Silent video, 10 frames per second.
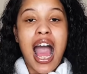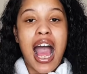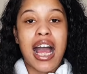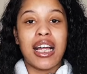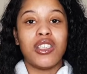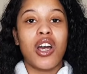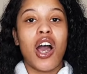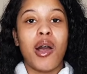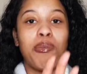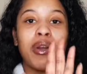And
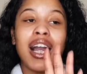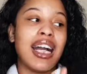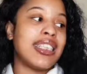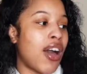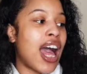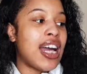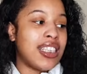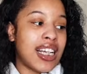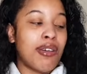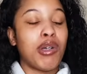guys, I
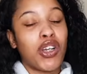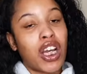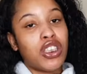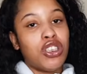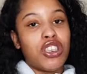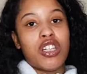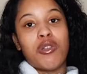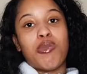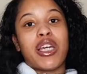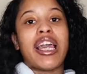actually have my gratitude journal
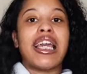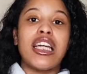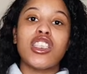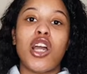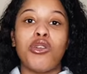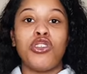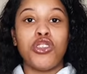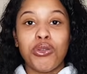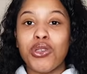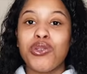book here, so I
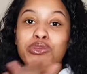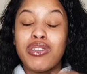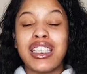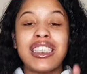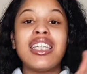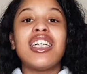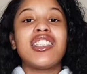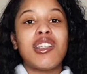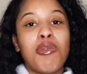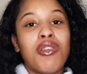do want to read
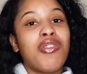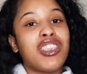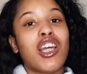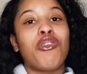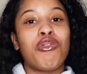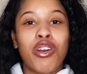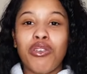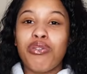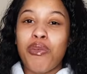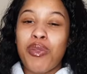some of the things I wrote
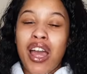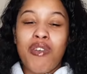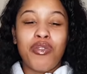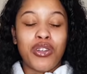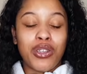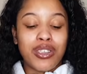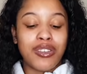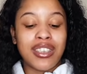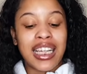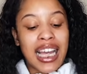from there for you, so you
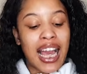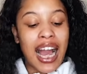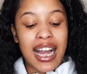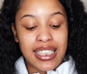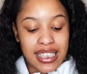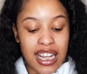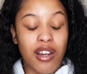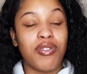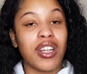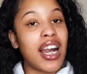can get an idea
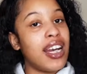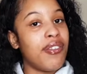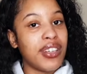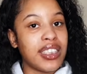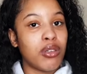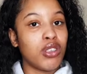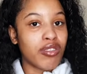of the kind of things I was